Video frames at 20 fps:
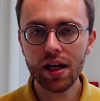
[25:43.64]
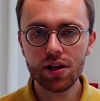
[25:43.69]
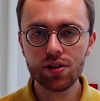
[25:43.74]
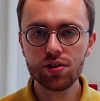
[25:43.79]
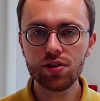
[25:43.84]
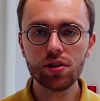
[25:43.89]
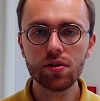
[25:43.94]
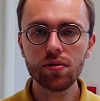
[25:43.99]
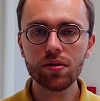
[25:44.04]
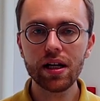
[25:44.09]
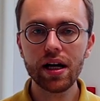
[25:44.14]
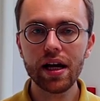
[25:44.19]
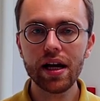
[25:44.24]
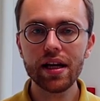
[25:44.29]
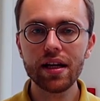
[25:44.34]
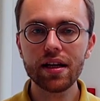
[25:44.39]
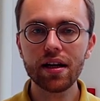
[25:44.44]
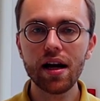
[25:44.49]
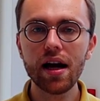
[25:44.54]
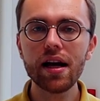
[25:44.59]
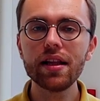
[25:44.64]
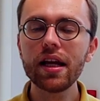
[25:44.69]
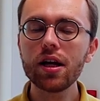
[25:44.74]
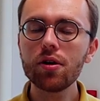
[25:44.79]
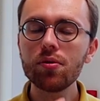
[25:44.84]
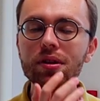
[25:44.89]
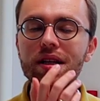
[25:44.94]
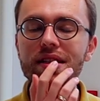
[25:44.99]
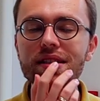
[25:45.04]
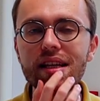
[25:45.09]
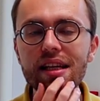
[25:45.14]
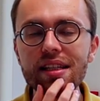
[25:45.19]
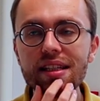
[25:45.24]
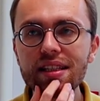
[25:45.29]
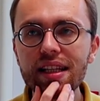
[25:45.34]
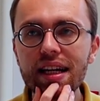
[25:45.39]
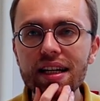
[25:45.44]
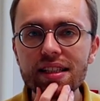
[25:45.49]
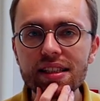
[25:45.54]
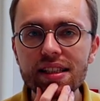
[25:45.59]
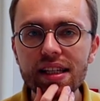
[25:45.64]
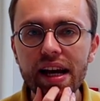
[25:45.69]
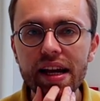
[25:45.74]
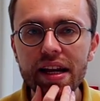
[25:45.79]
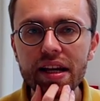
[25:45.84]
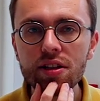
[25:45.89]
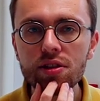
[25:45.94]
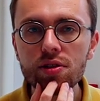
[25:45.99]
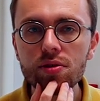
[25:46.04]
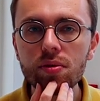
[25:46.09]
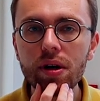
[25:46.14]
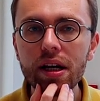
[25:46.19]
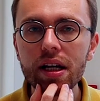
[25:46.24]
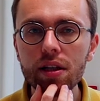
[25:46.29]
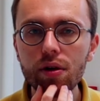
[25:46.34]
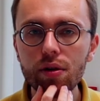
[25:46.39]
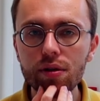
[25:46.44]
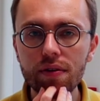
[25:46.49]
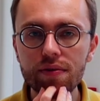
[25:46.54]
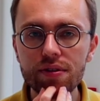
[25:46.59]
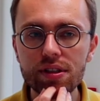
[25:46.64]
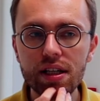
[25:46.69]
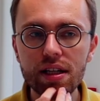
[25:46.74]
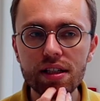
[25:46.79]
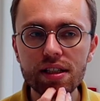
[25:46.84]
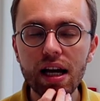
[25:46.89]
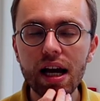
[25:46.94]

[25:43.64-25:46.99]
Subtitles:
So like, and I couldn't say that I signing to a lot of things.